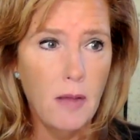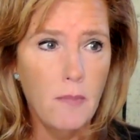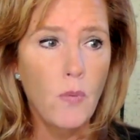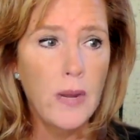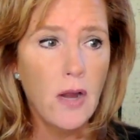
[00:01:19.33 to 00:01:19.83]

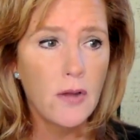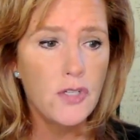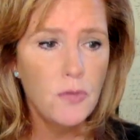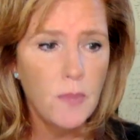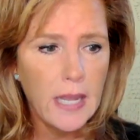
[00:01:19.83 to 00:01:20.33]
we are
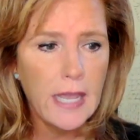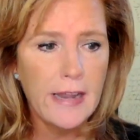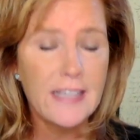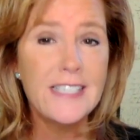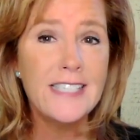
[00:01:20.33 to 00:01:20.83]
doing an
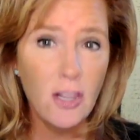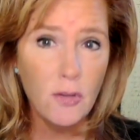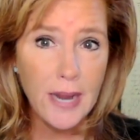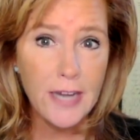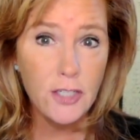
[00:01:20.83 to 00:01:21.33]

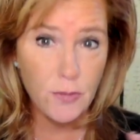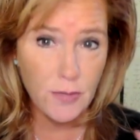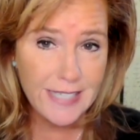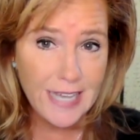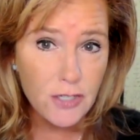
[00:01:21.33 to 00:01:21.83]
Accelerate Your
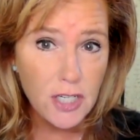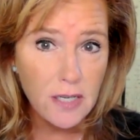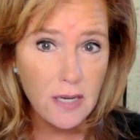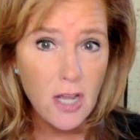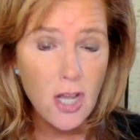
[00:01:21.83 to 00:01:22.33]

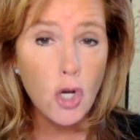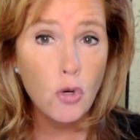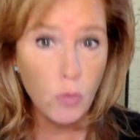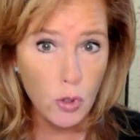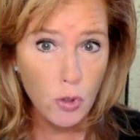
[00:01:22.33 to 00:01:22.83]
Ascension
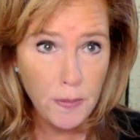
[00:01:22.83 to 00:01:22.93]
group.